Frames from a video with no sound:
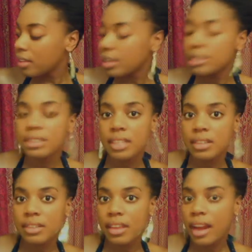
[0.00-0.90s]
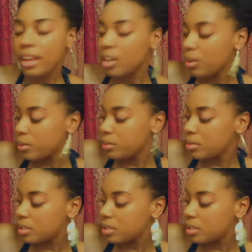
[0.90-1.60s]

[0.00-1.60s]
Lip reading: the concealer that I use